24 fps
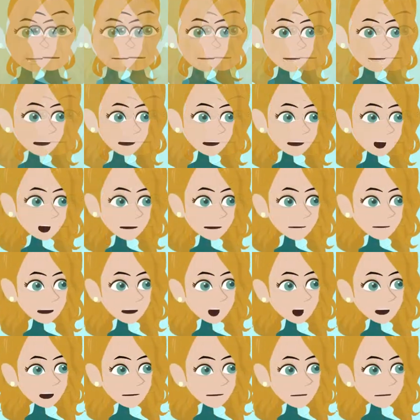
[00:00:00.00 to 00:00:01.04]
In a
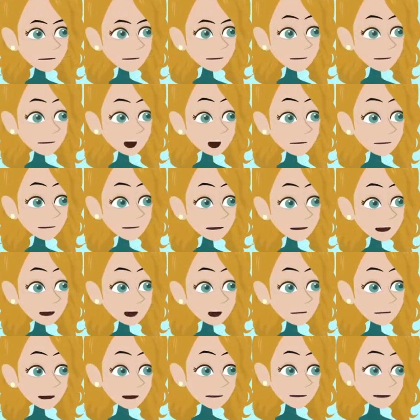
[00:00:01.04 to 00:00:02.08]
nutshell, this
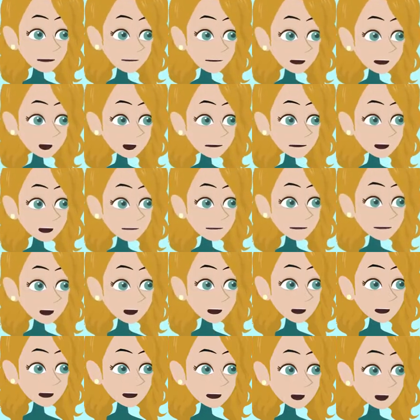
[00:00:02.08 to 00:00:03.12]
chemical is another
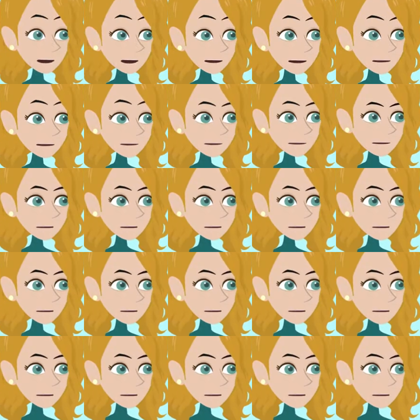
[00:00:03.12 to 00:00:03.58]
hormone meddler,